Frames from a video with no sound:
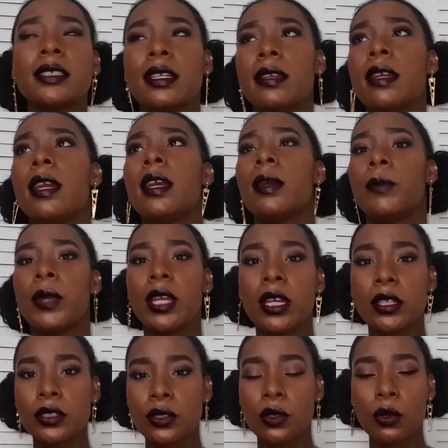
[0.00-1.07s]
and being in
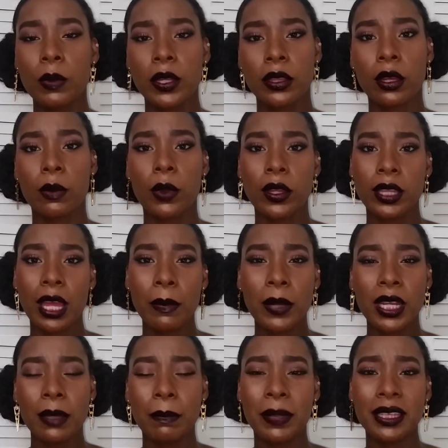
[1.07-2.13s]
a school where there weren't that
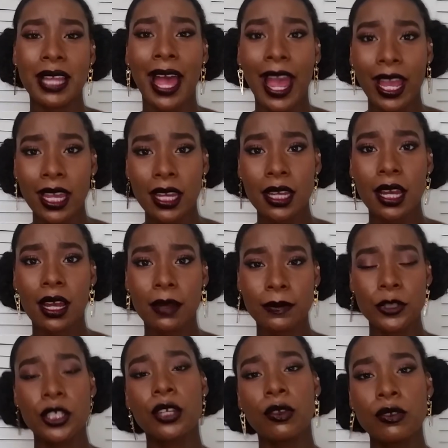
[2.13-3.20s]
many black um,
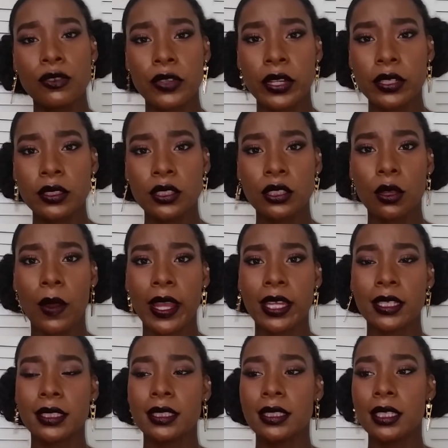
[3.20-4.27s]
children, so I
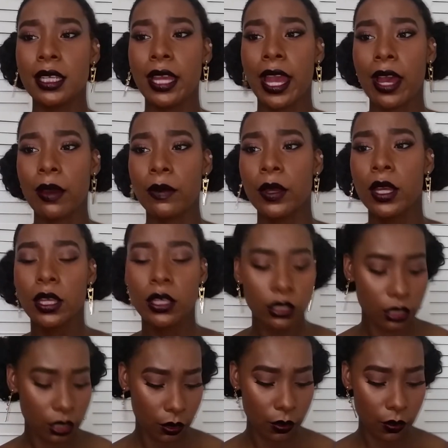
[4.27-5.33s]
could see how, you
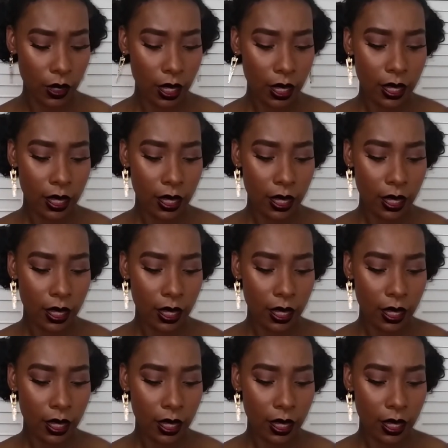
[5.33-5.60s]
know,